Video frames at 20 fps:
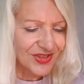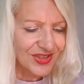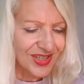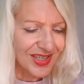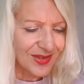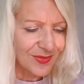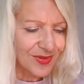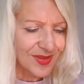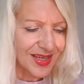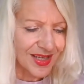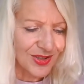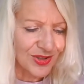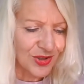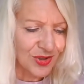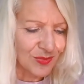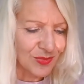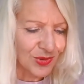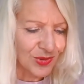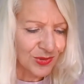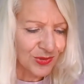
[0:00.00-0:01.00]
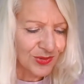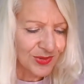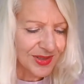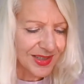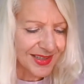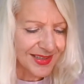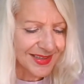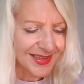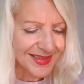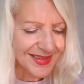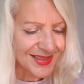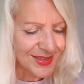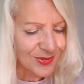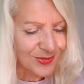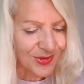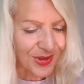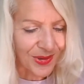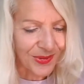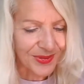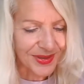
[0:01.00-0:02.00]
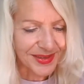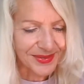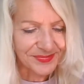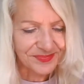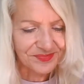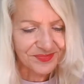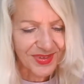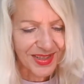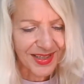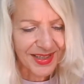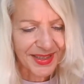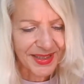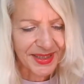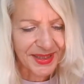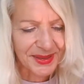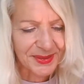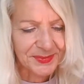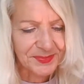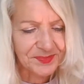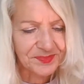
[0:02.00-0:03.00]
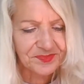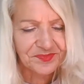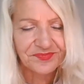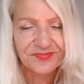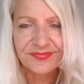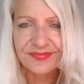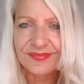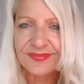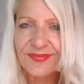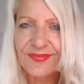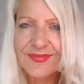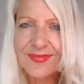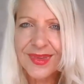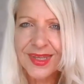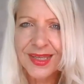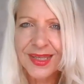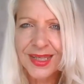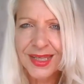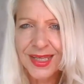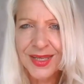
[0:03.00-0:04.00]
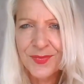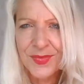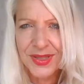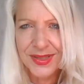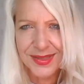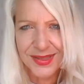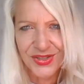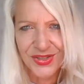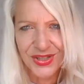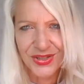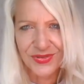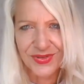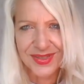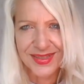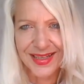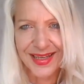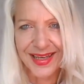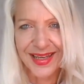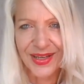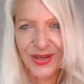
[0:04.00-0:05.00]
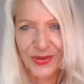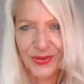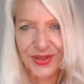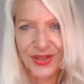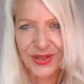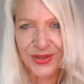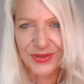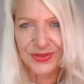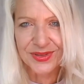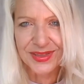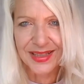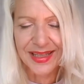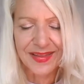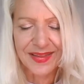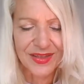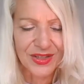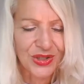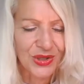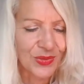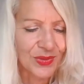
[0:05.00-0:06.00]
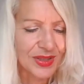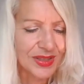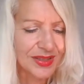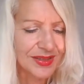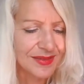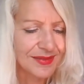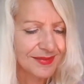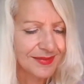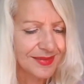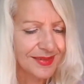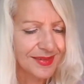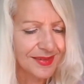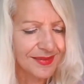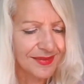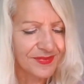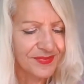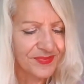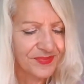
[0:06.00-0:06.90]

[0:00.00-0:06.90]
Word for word: Yeah, with that new moon, and it's still going. Um, key message here is to let go of the old to let the new in. Yeah.